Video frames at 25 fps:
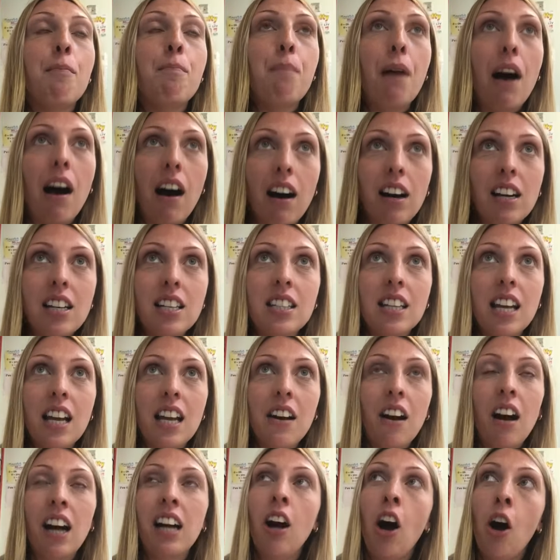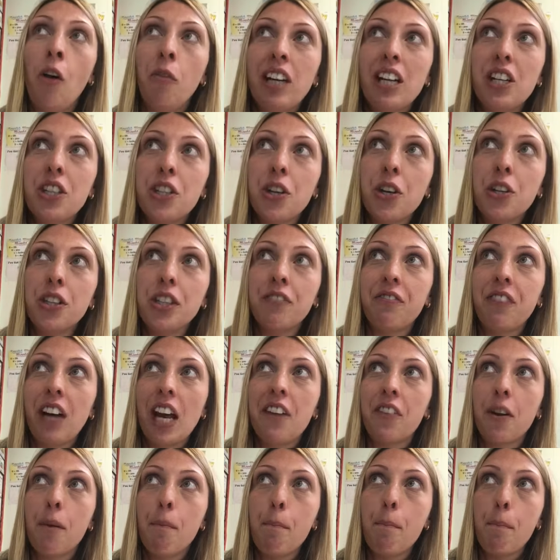But I can't really choose a
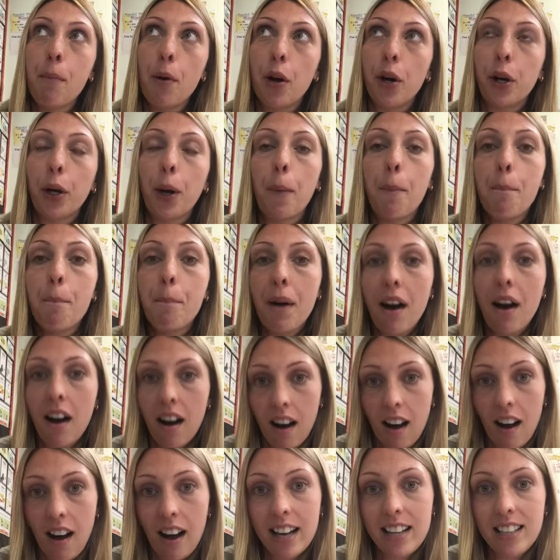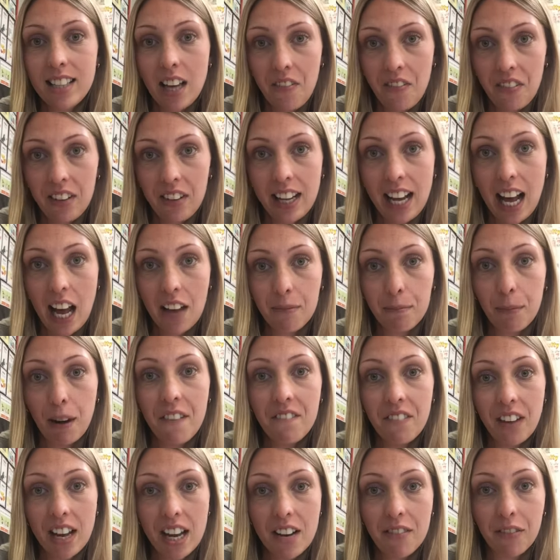favourite book, but I definitely have
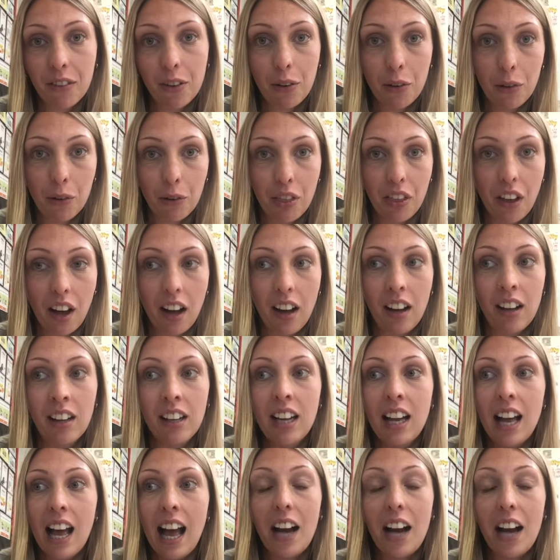my favourite author.